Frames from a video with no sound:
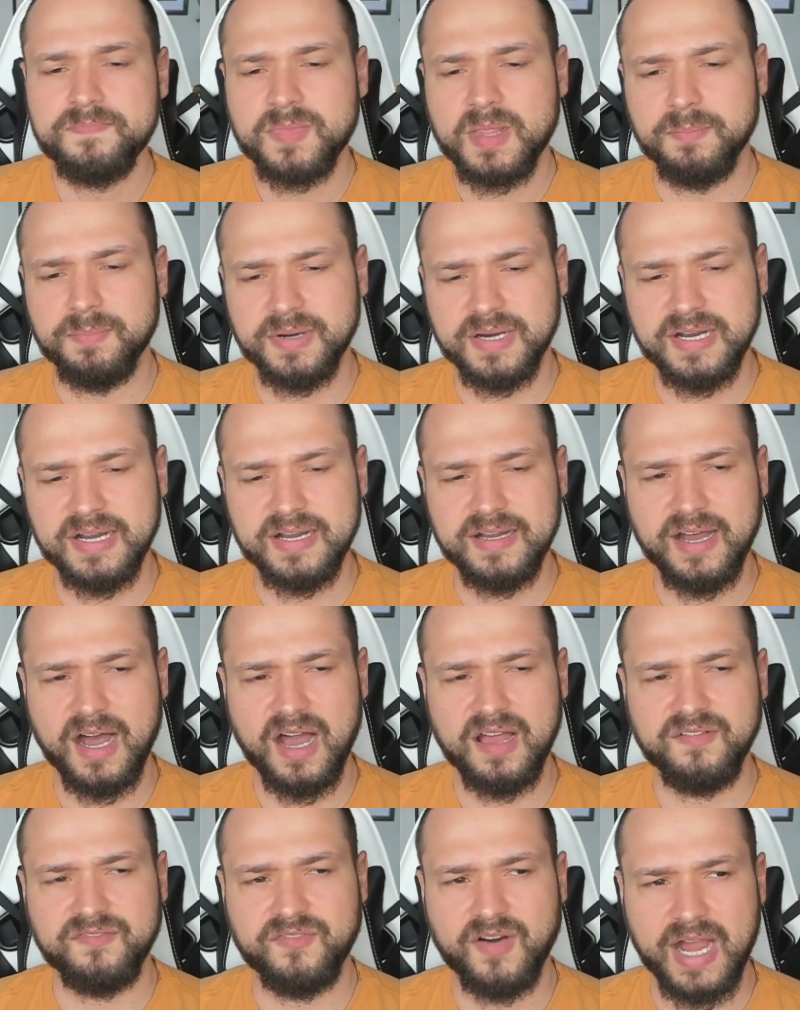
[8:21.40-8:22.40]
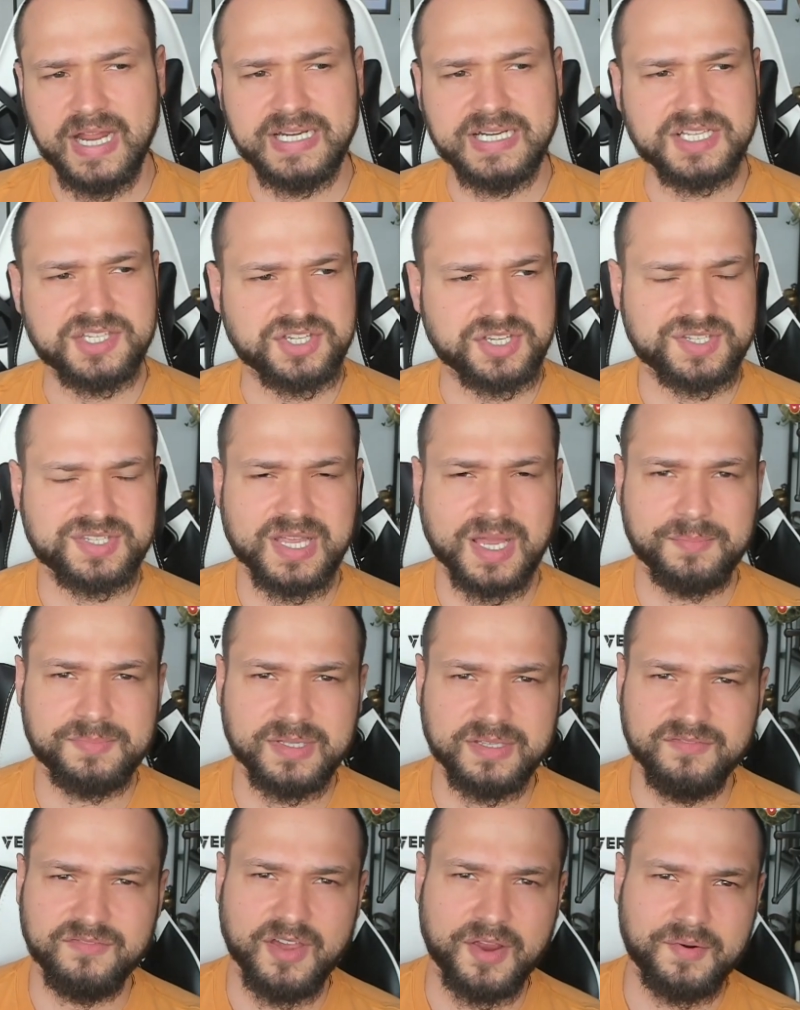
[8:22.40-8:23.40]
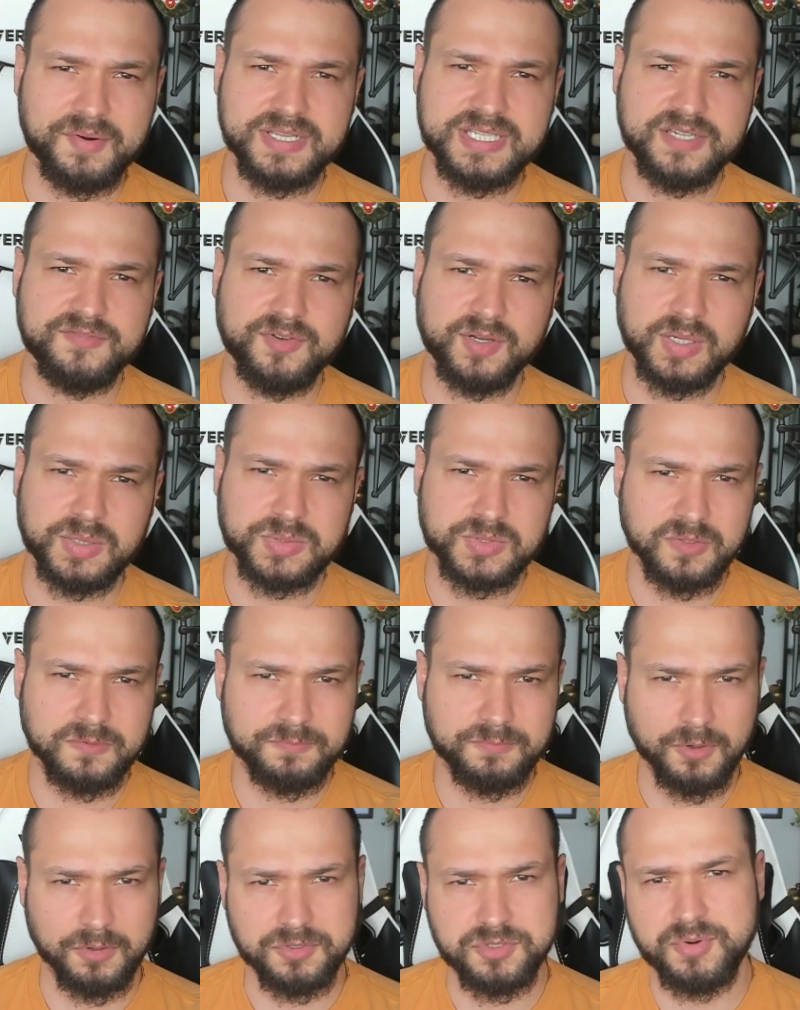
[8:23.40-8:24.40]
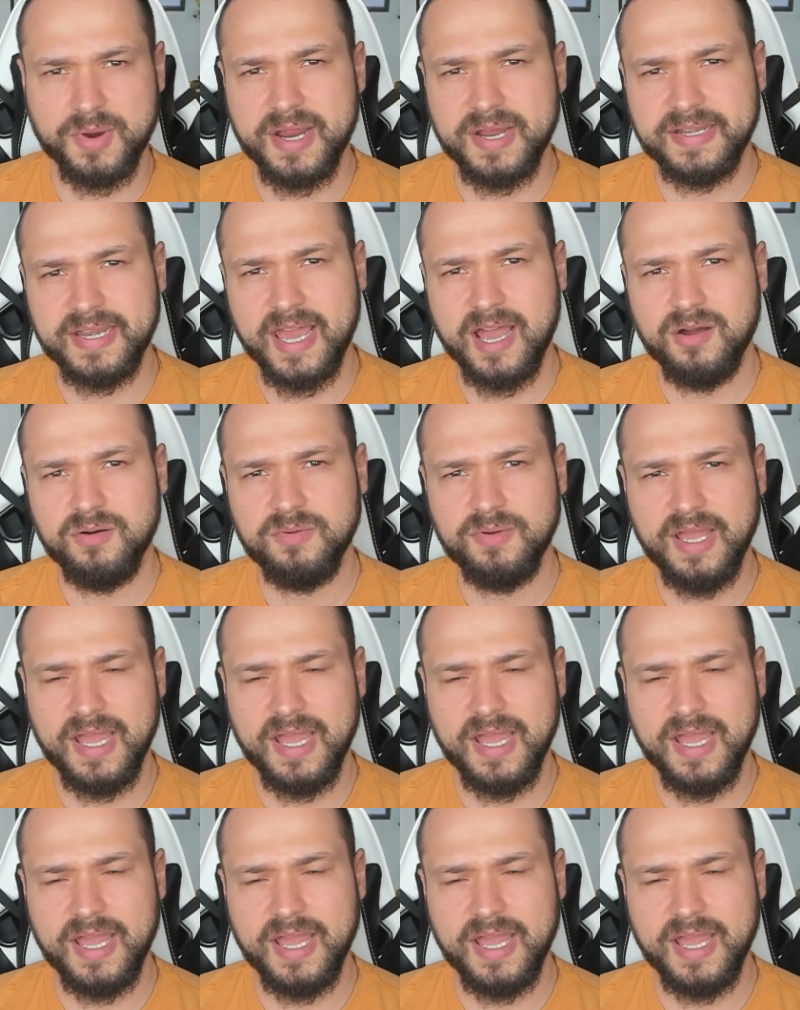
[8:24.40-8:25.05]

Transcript: But I find it's just something very difficult to approach right now.